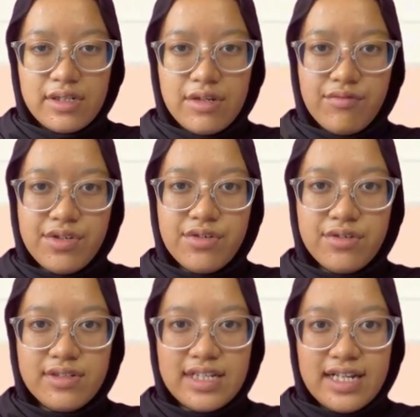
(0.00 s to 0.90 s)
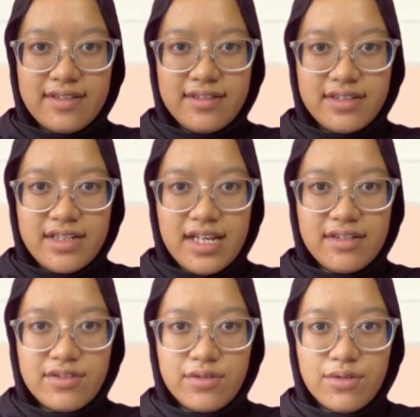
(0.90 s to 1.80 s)
We don't know the answer yet,
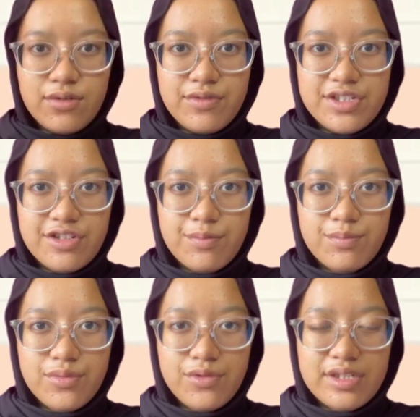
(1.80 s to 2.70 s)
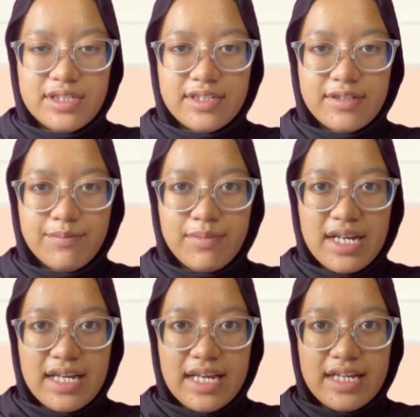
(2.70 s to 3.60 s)
so we just put the pi
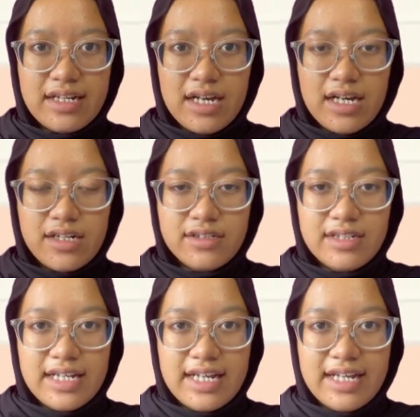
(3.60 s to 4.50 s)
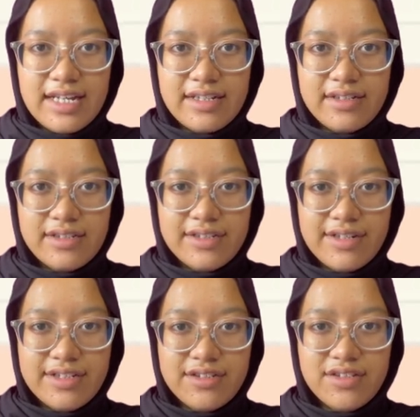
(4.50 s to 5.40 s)
and r and the
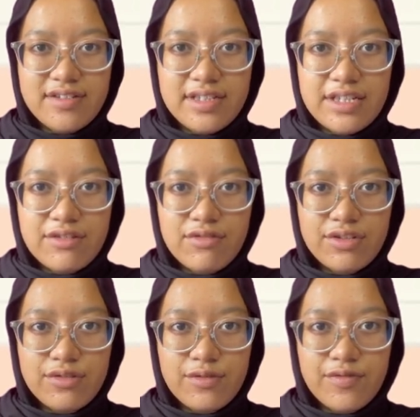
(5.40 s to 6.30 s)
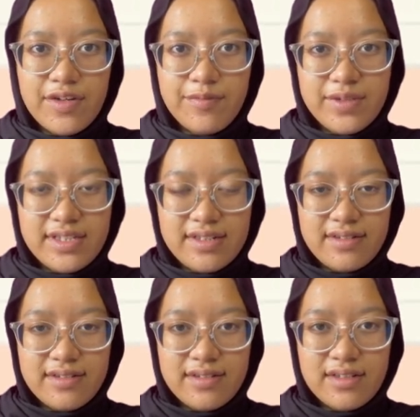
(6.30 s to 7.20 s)
radius equal to 5
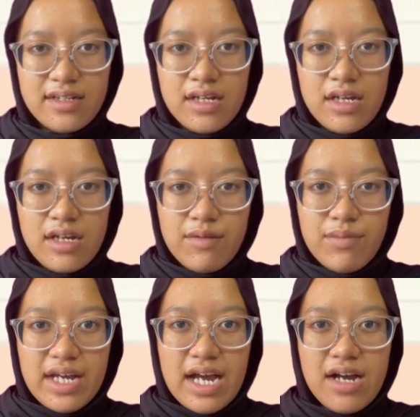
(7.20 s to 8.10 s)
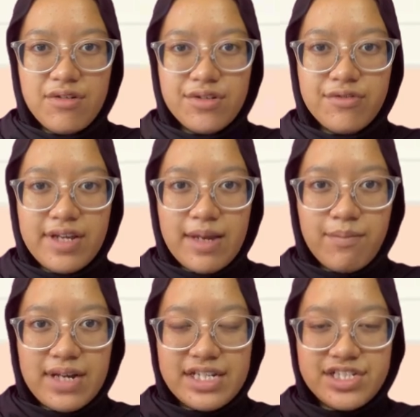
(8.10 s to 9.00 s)
meters. But how do we
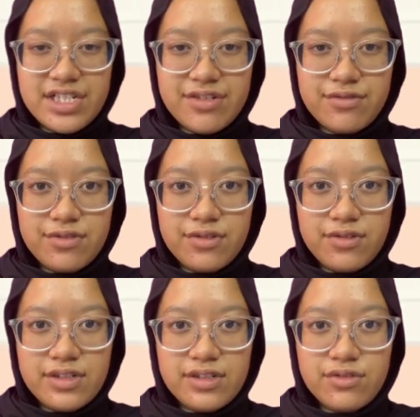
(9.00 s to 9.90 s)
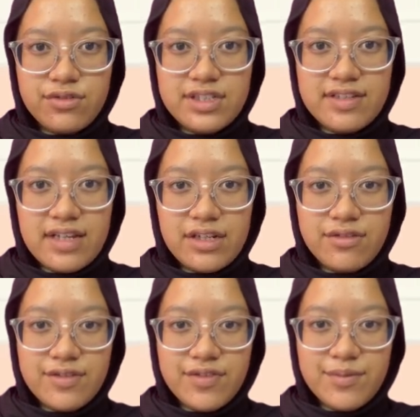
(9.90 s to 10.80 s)
apply chain rule to this unknown
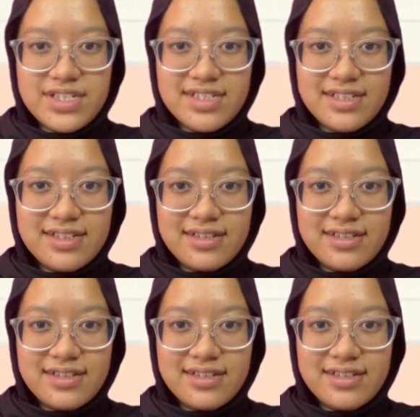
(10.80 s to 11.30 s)
information?